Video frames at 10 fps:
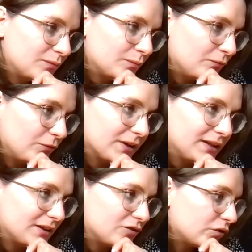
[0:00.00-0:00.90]

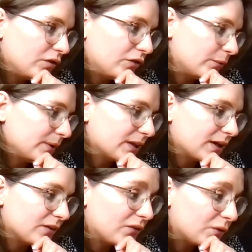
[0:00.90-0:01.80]
really enjoyed doing
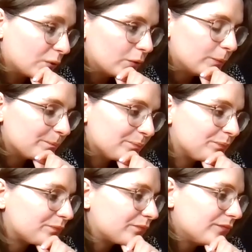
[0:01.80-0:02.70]
that at school.
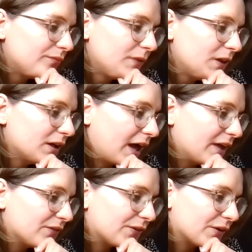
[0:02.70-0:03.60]

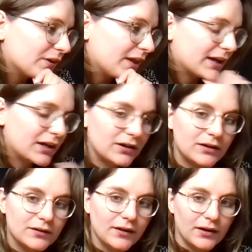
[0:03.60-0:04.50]
And so like
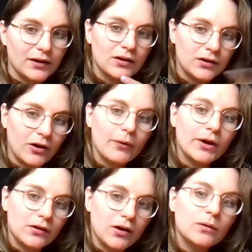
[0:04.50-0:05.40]

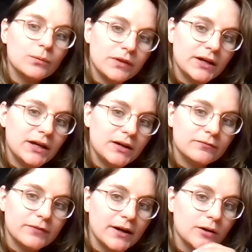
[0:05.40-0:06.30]
going along with it
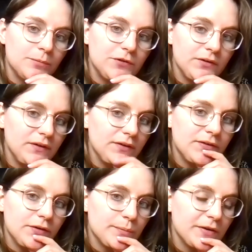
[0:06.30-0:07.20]
and finding
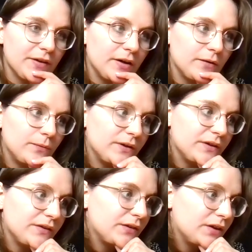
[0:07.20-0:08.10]
opportunities to do it myself
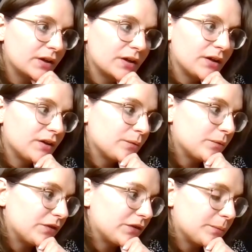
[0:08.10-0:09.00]
was
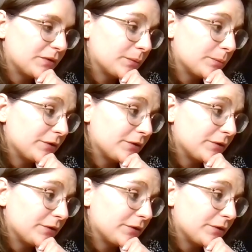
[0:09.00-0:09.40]
super, super